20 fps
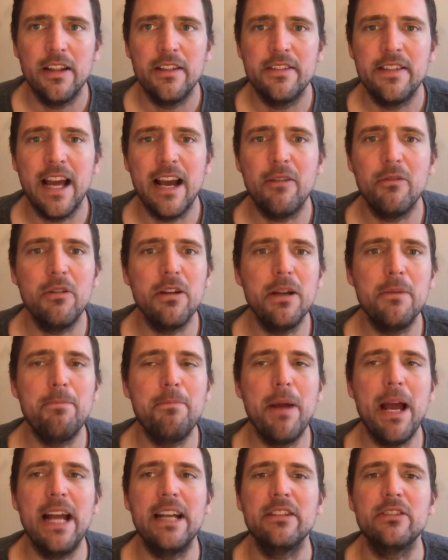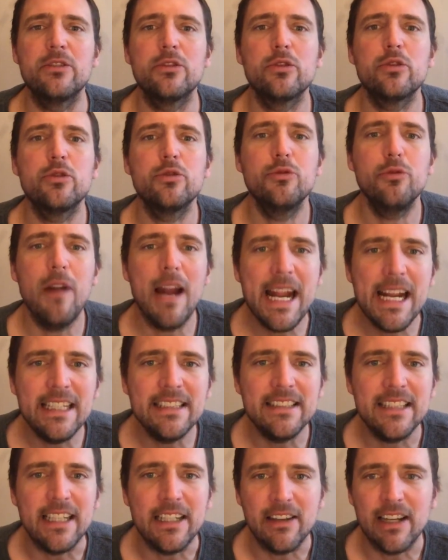That would have been crazy.